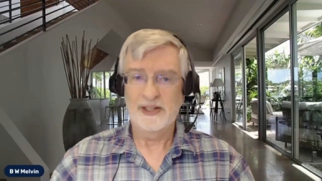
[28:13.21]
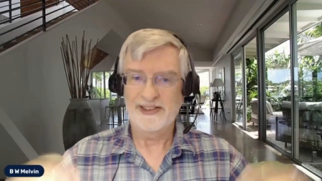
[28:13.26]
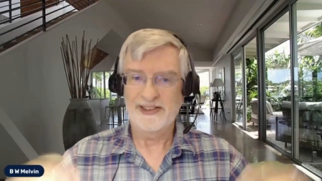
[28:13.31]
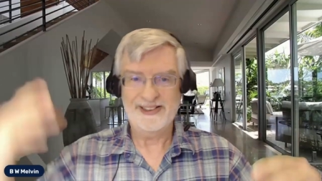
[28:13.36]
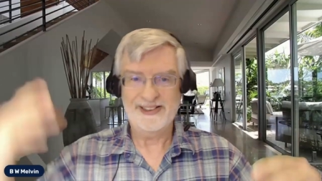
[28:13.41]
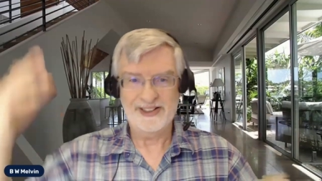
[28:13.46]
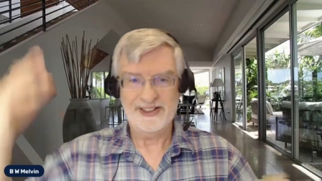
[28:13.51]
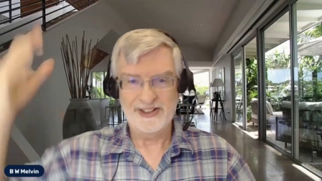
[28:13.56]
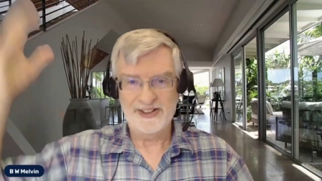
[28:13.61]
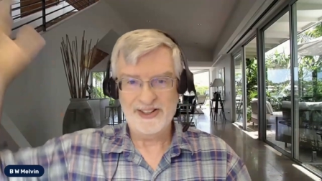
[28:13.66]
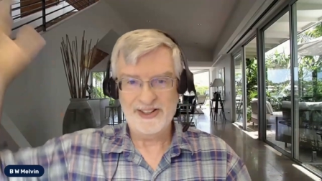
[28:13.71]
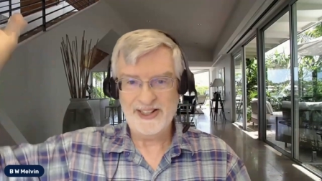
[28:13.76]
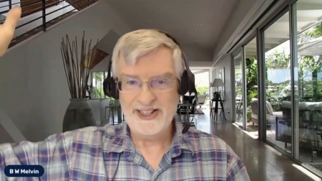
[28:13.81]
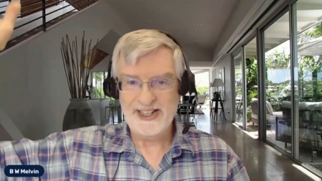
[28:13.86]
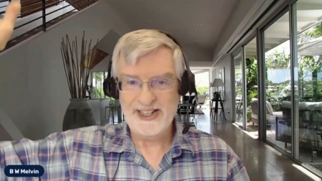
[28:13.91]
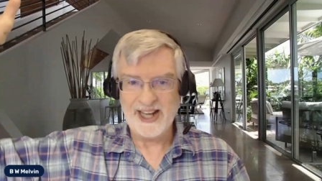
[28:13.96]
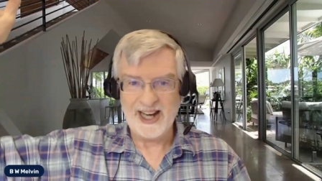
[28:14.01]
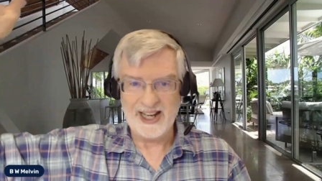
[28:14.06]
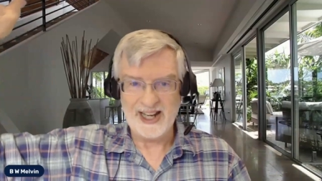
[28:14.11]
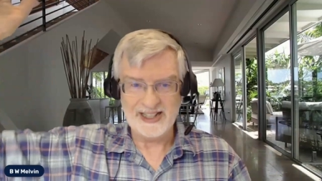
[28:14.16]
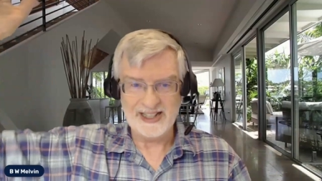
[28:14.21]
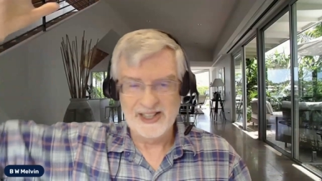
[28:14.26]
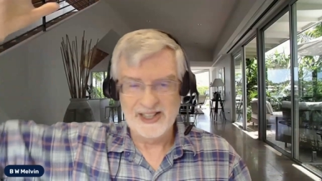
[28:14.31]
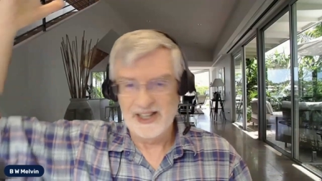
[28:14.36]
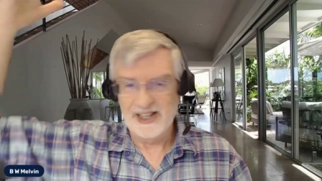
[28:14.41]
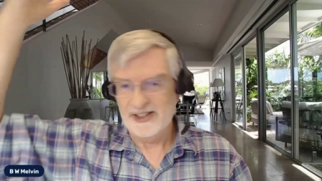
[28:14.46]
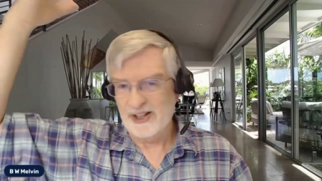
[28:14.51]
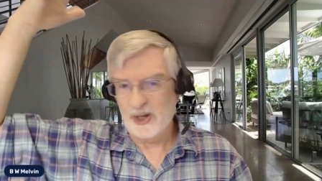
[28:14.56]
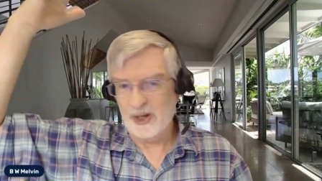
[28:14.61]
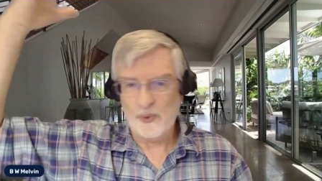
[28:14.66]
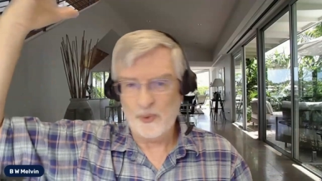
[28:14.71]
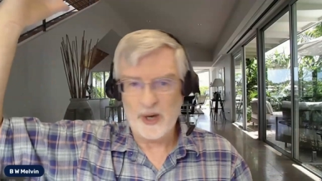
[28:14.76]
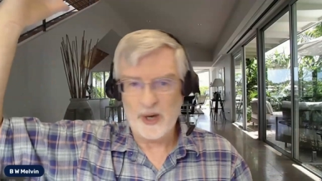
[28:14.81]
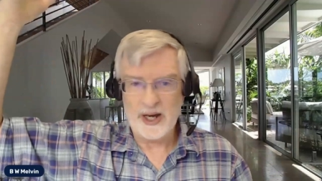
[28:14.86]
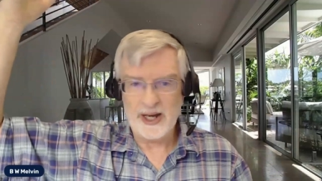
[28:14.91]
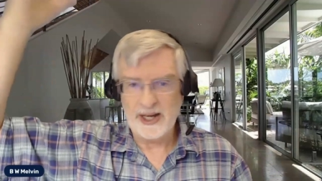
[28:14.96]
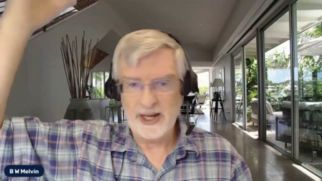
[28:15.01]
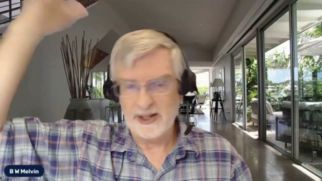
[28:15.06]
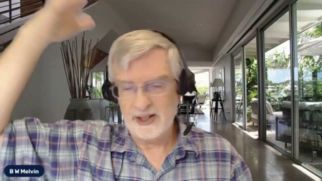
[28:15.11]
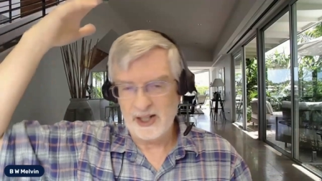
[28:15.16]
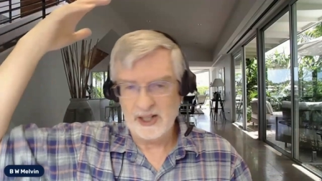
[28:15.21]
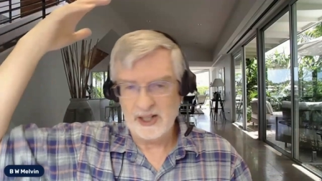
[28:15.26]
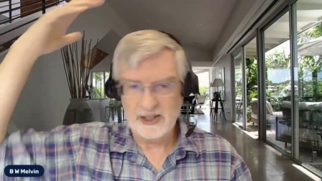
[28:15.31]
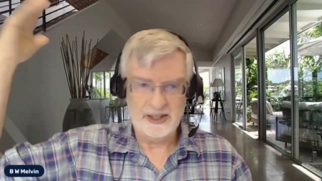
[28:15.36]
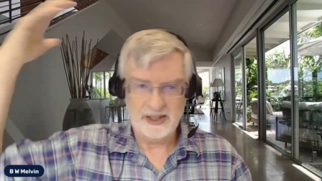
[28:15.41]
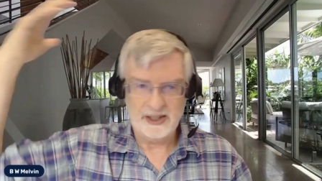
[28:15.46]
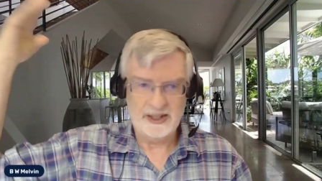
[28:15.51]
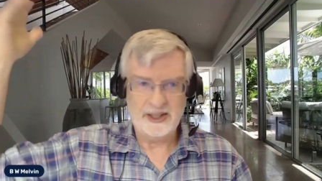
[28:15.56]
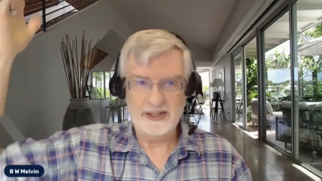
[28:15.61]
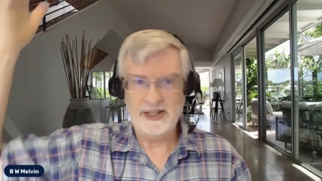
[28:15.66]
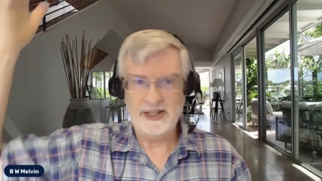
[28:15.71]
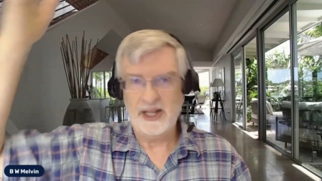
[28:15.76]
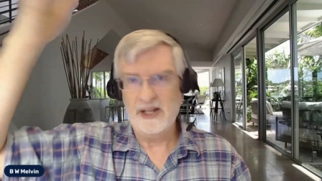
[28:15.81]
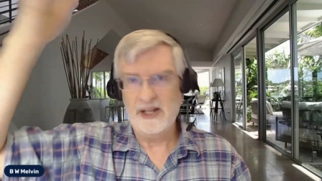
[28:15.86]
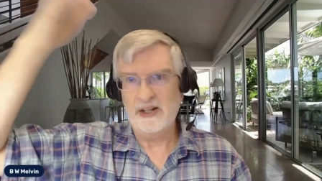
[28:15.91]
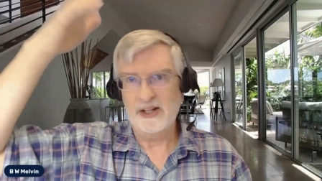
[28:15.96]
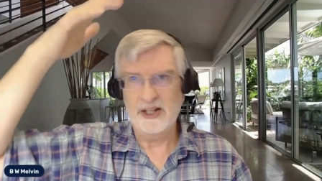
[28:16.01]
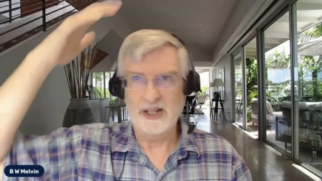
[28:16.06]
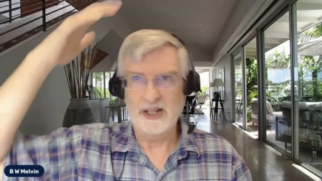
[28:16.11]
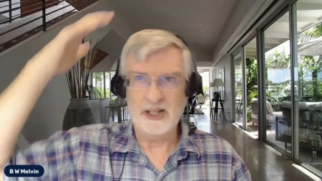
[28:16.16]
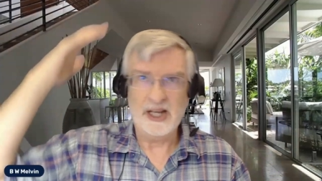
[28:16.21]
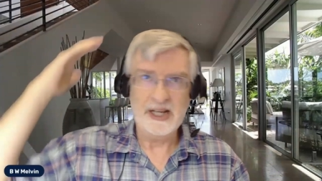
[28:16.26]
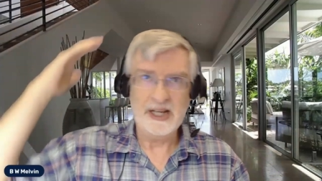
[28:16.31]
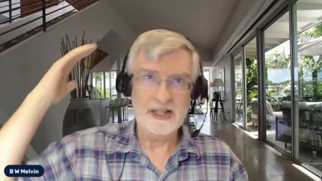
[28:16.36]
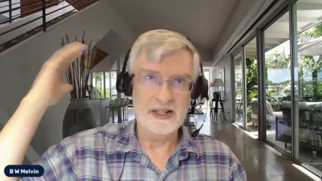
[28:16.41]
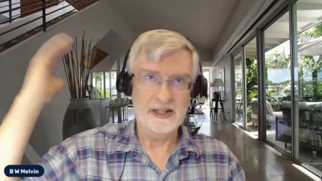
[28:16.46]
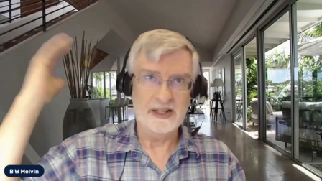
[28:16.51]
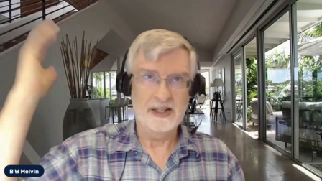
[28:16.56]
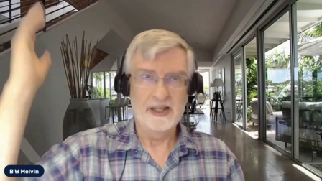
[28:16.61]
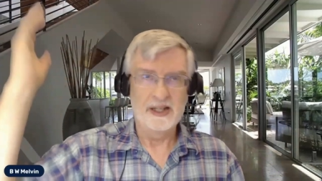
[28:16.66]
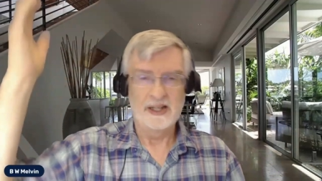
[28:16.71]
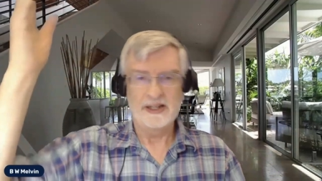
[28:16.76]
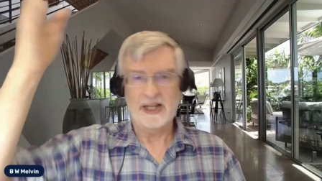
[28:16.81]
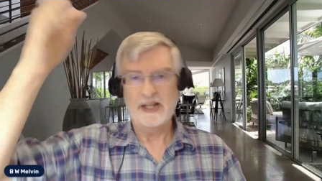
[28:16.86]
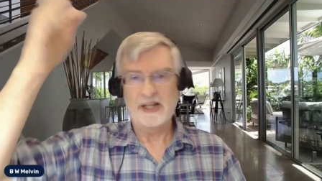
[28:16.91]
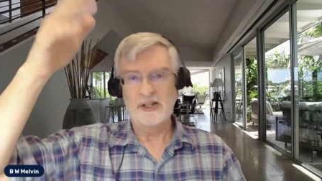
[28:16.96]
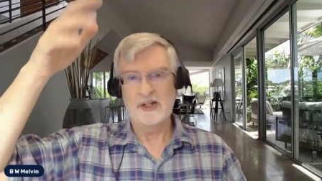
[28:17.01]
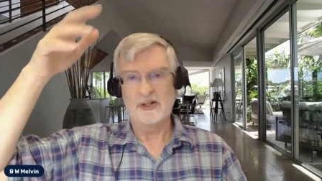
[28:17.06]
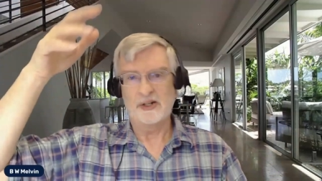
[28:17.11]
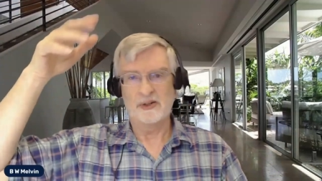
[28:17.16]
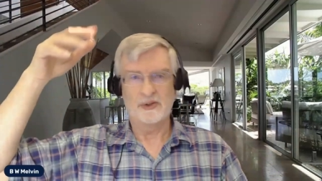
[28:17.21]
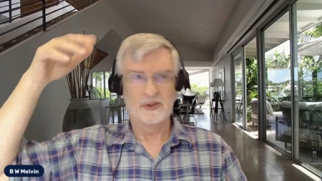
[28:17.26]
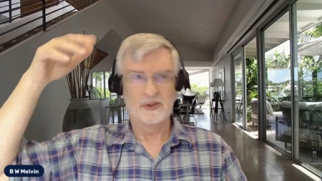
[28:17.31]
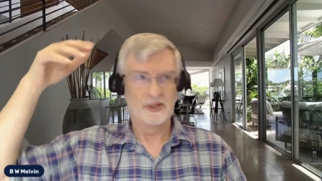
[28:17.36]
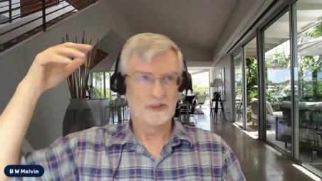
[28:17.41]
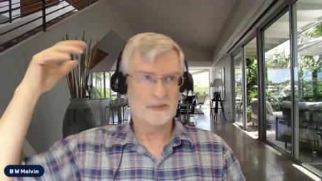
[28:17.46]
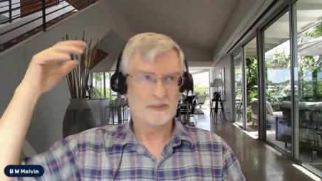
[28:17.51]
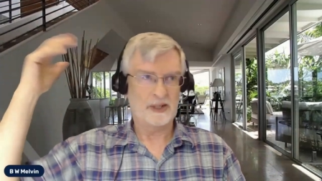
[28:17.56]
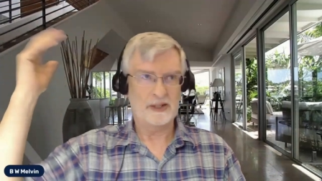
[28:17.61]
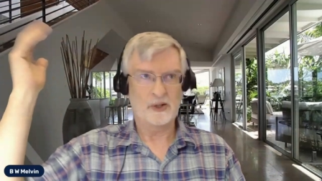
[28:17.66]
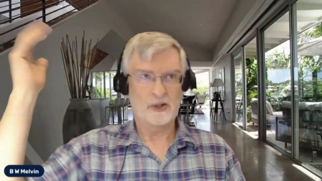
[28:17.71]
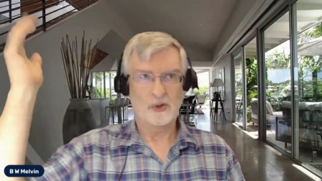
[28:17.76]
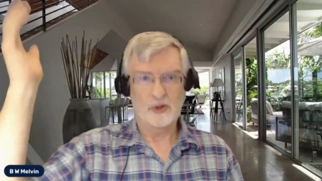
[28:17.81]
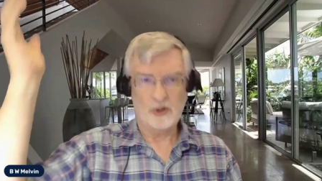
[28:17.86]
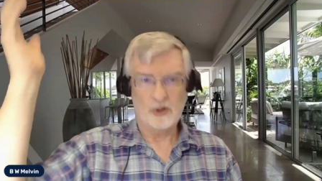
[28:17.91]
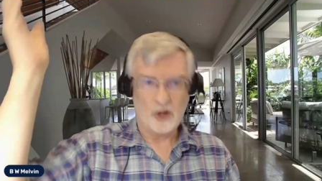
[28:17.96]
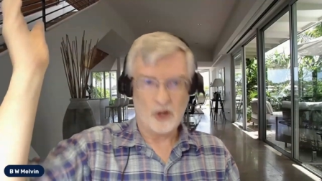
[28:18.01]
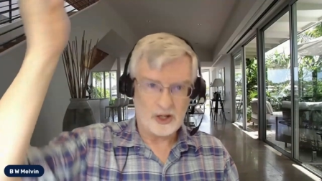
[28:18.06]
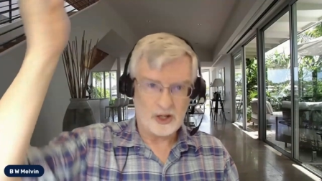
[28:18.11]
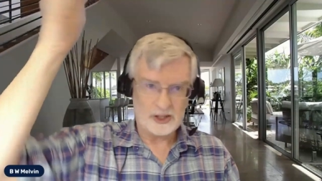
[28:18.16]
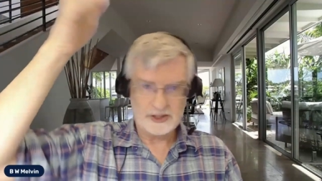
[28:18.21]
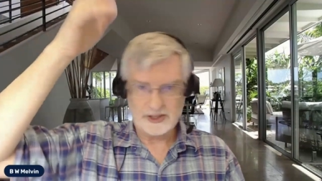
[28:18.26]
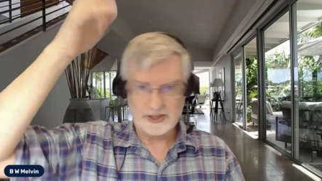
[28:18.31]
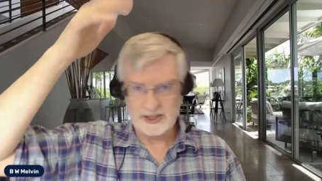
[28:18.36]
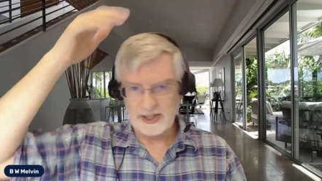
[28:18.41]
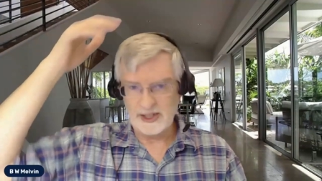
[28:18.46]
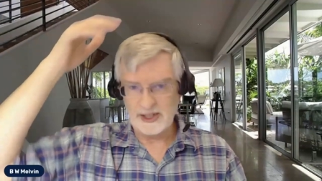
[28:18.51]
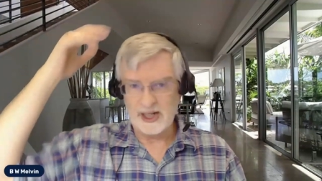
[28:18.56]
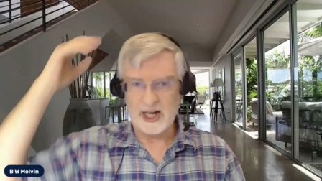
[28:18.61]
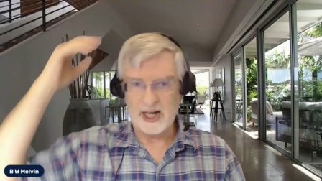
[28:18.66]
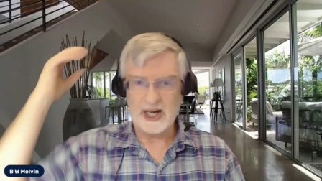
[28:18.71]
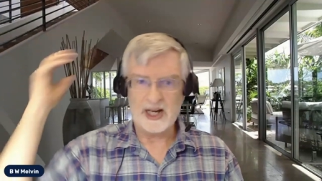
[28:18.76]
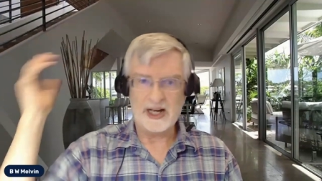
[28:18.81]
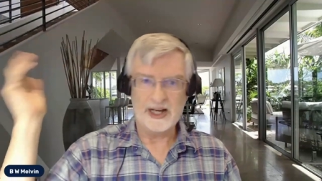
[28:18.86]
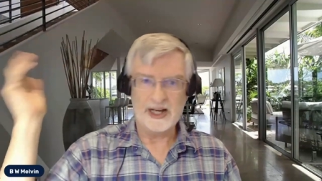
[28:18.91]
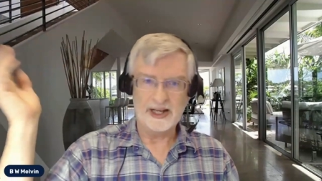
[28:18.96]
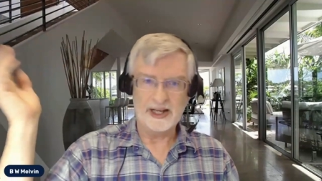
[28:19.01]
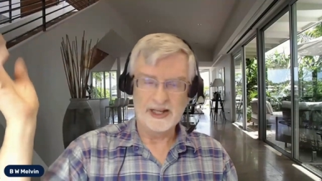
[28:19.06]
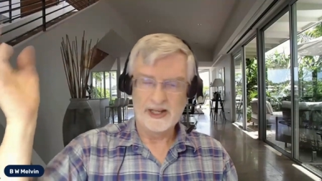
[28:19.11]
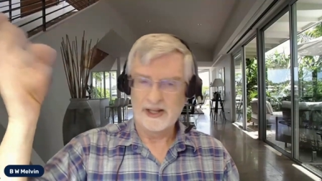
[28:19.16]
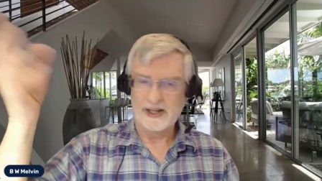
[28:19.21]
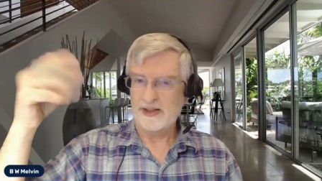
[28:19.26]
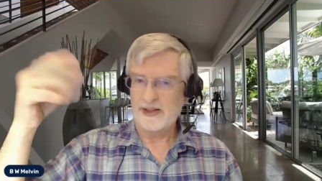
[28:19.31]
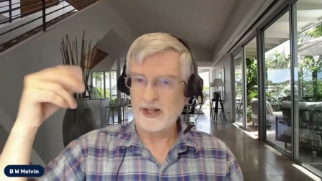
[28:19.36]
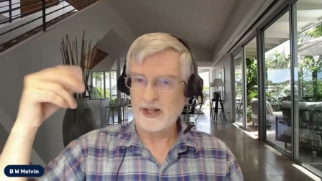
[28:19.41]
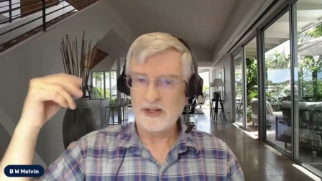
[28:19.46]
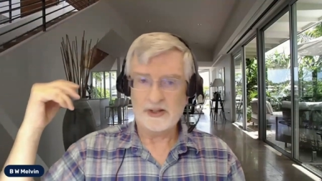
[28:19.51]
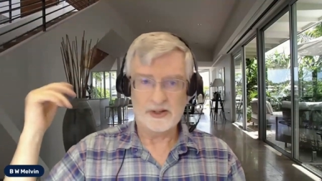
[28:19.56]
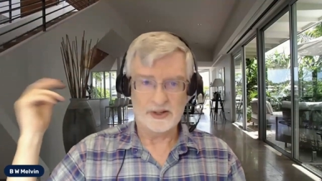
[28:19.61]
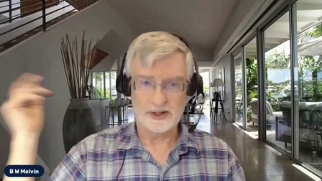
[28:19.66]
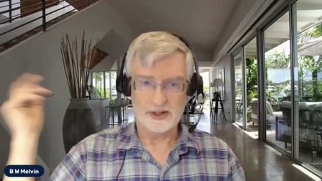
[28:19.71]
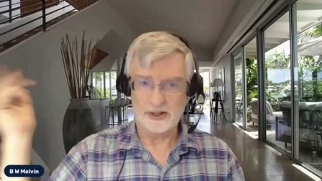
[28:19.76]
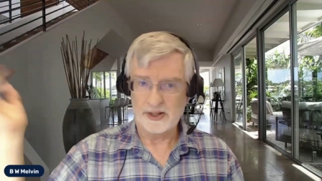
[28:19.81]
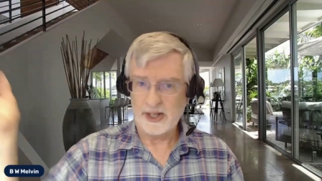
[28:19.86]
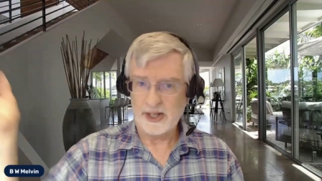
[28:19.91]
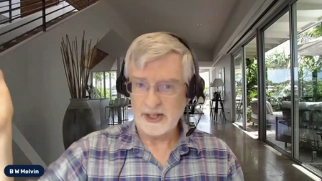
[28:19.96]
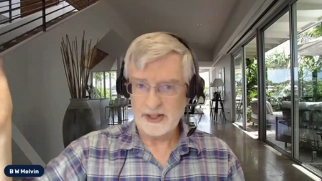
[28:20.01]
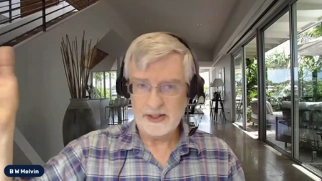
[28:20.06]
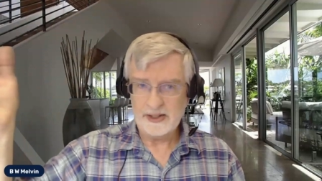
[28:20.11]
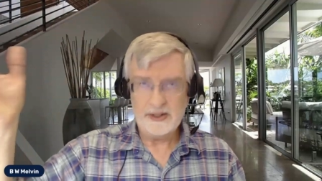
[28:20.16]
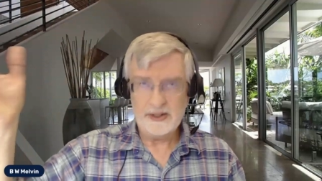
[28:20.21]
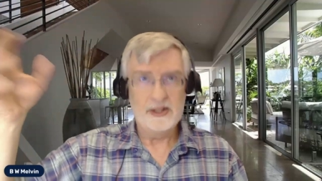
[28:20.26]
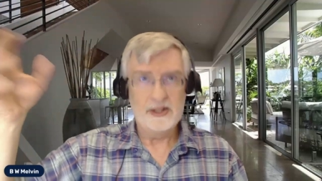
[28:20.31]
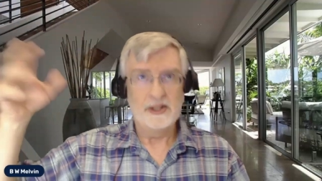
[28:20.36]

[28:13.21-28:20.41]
They're the good guys. They're why they're, they are enlightened. They know by the all-seeing eye. They are enlightened.